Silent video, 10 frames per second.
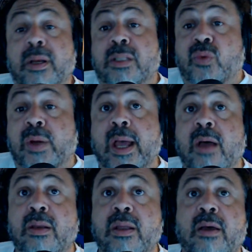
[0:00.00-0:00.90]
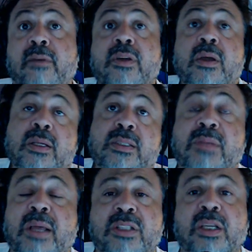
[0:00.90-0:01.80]
it's the reality of
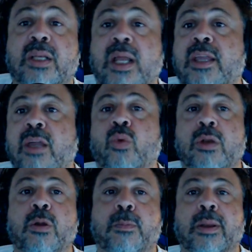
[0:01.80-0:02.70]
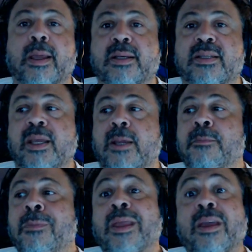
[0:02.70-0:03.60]
sometimes you get lucky when you play a team
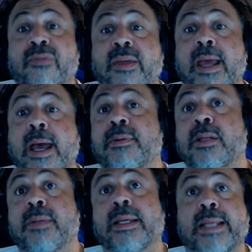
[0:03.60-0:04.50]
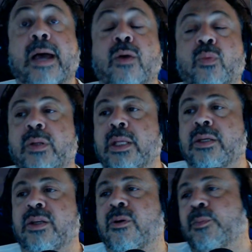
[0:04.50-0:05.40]
if they happen to be down when they
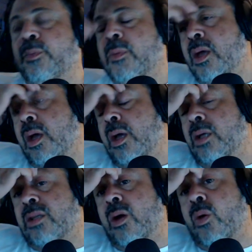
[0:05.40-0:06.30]
do. So